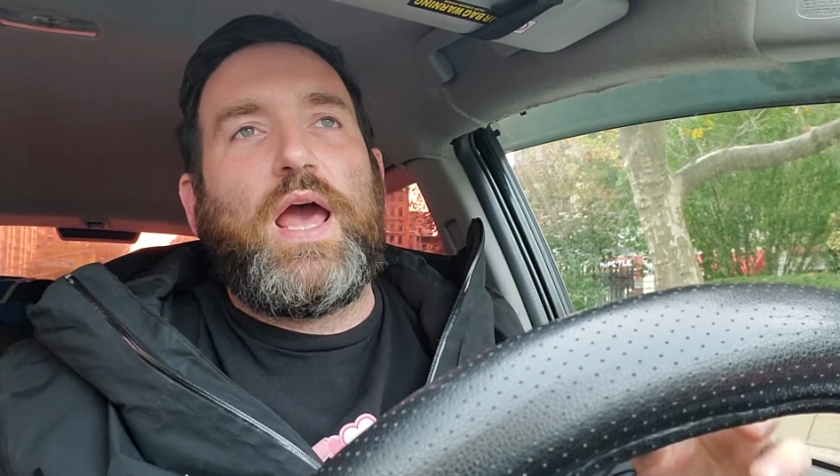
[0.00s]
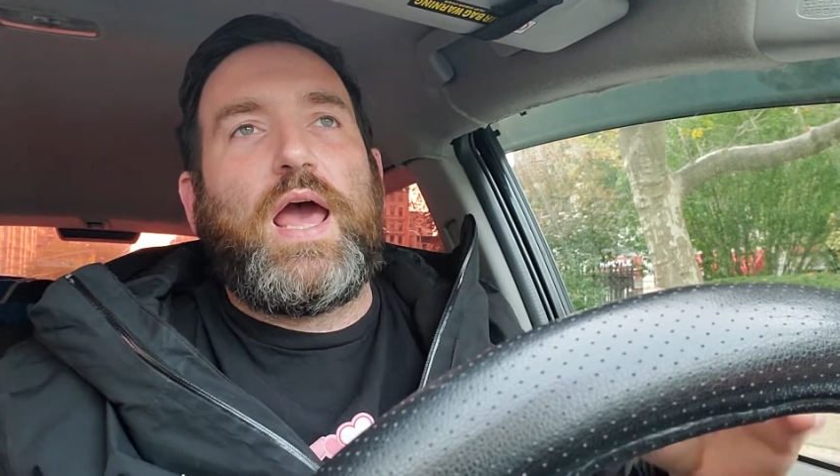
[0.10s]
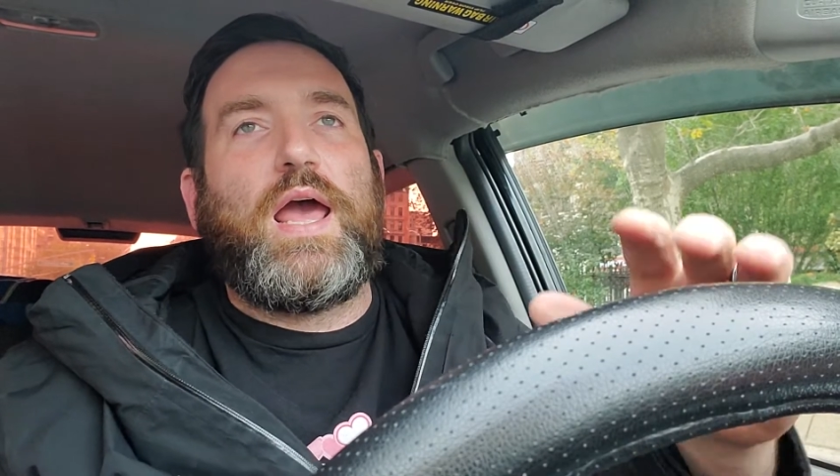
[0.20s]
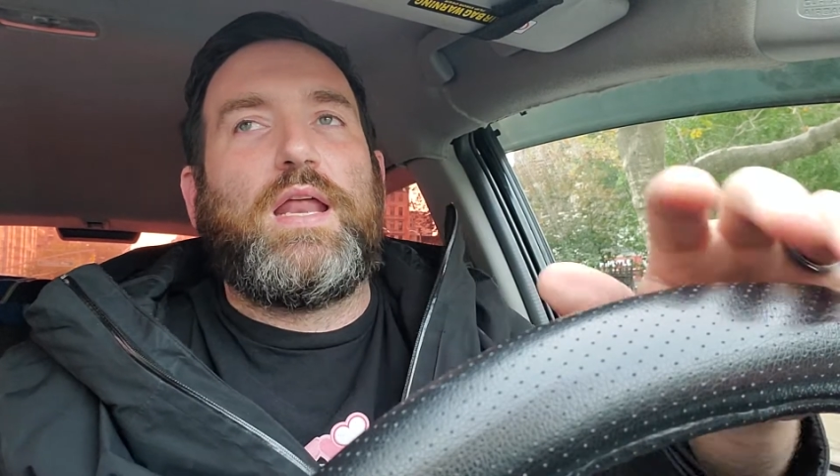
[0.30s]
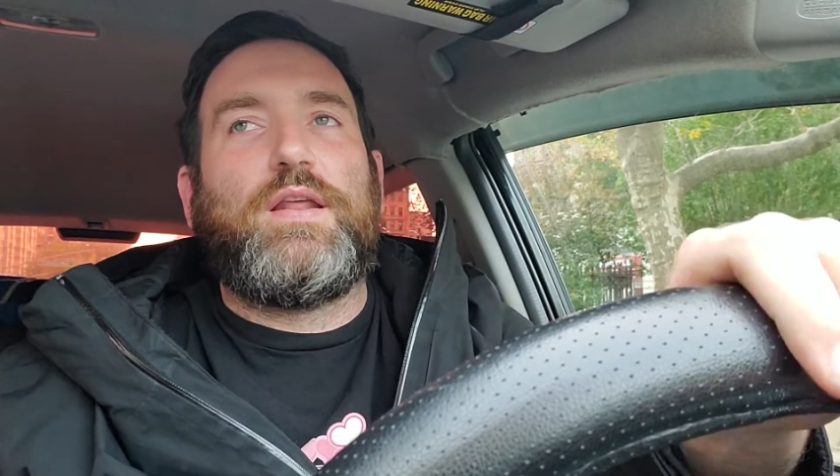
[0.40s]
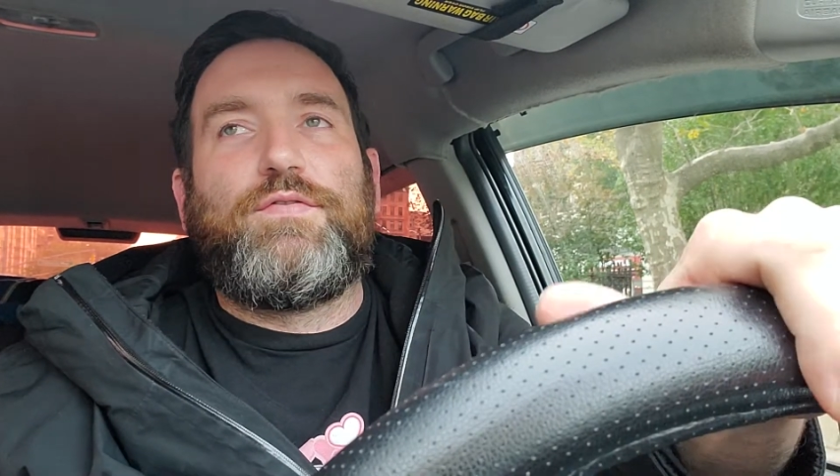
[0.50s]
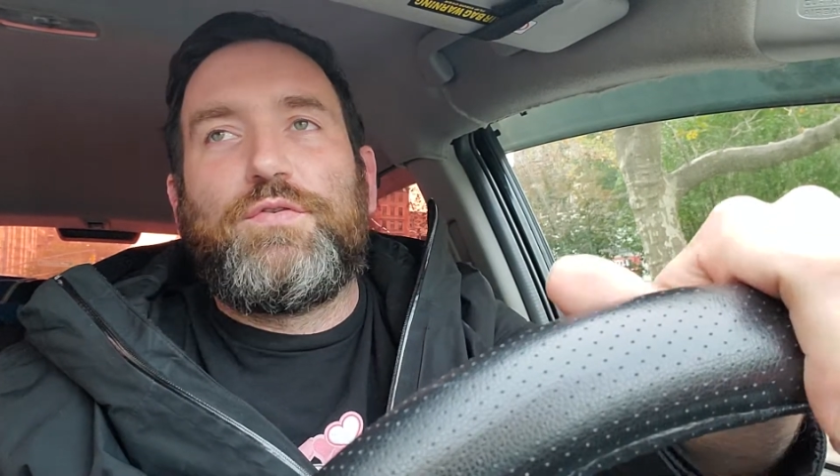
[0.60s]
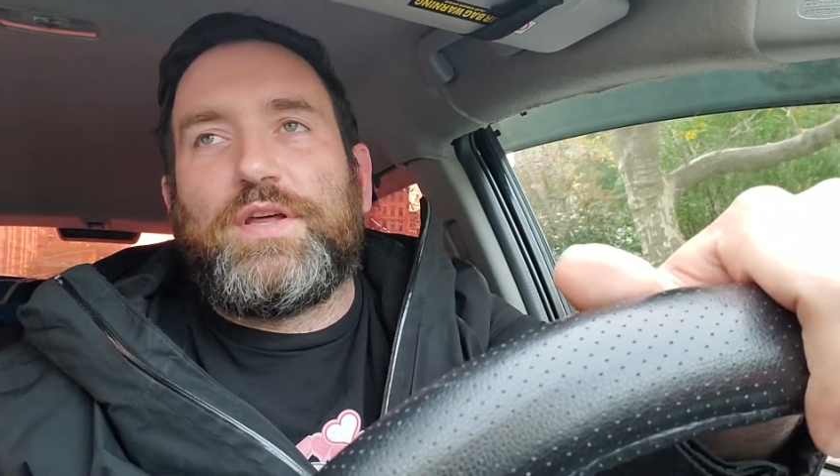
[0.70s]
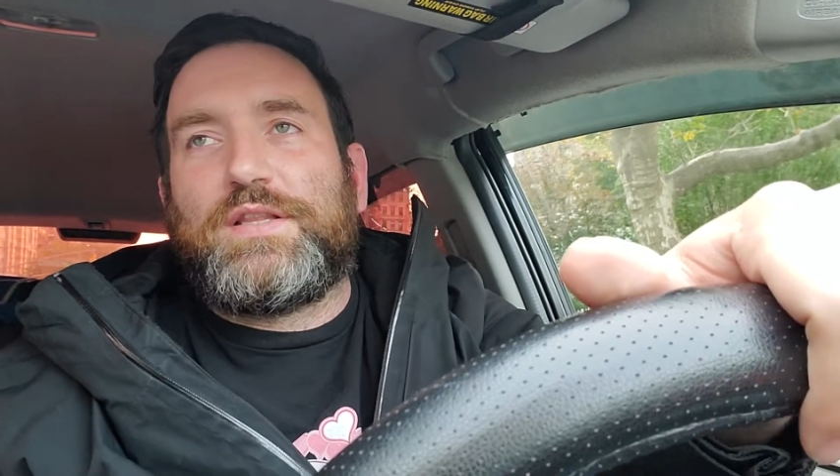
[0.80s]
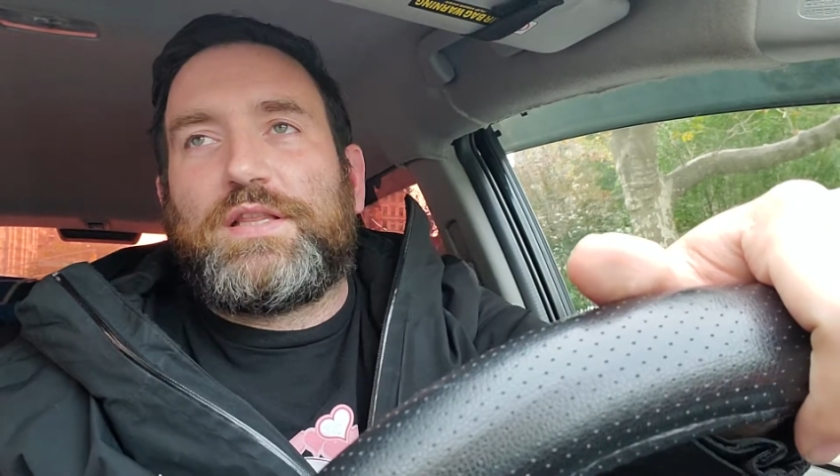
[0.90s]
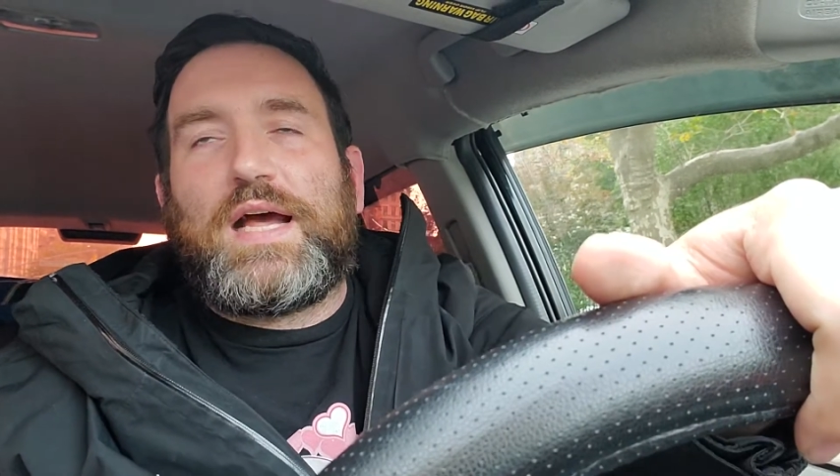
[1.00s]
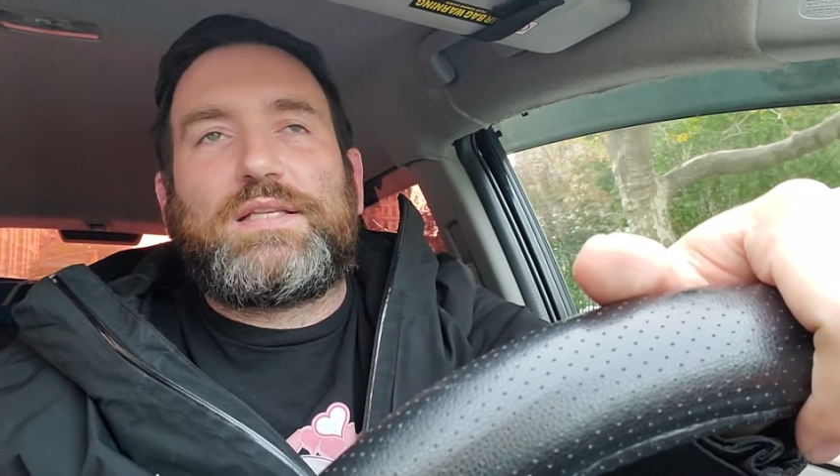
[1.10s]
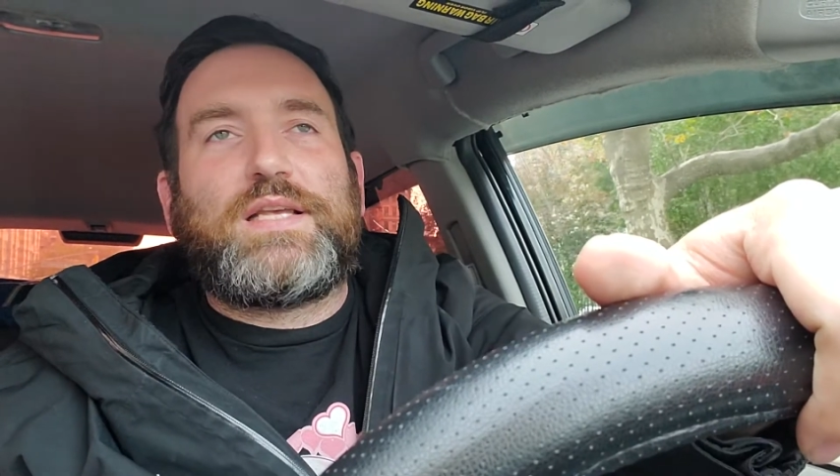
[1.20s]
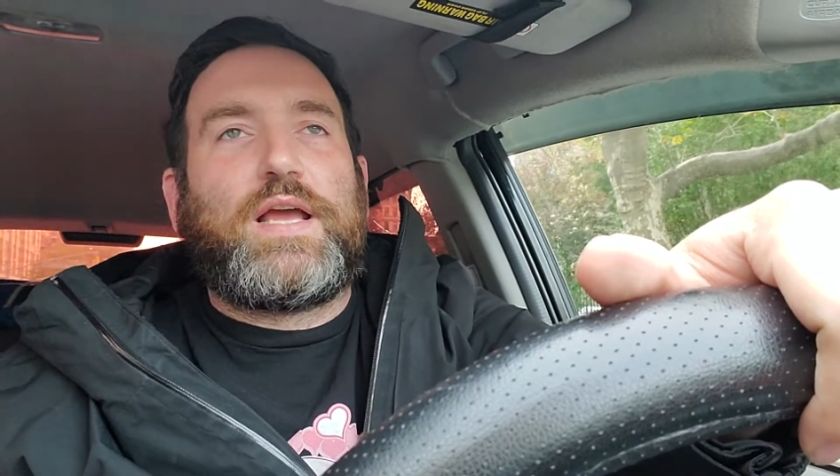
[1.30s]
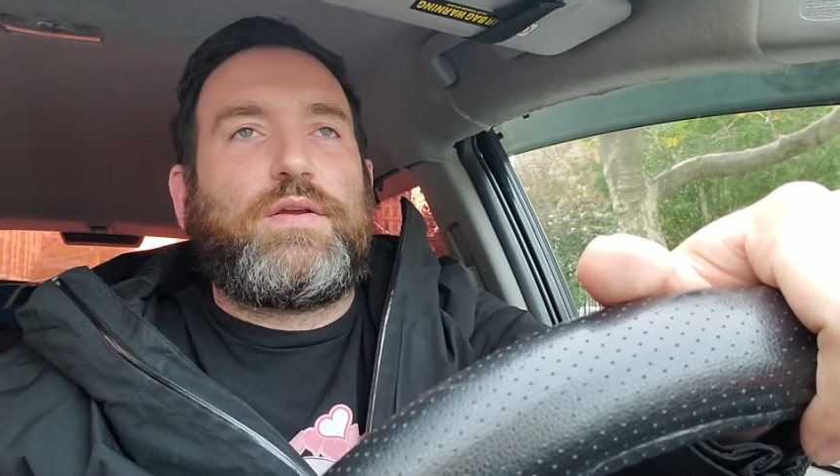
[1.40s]
And if you think that
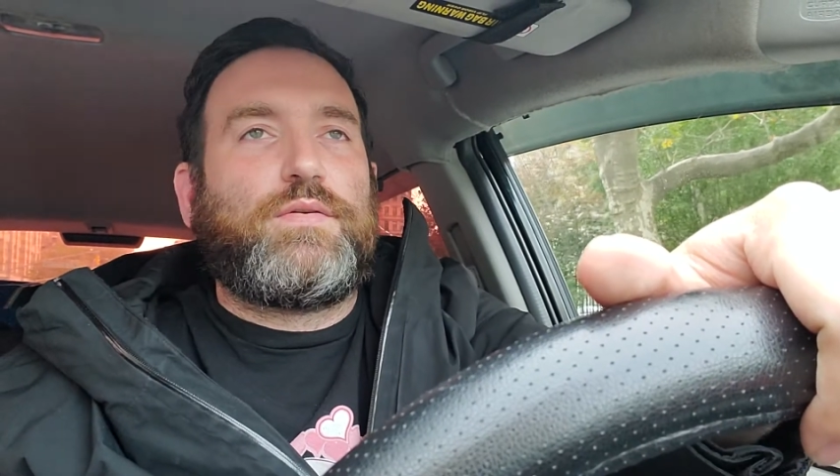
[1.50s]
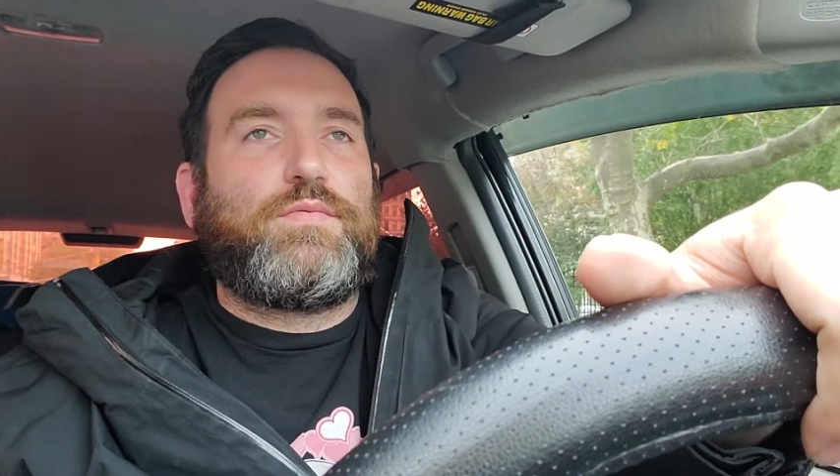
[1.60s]
that's like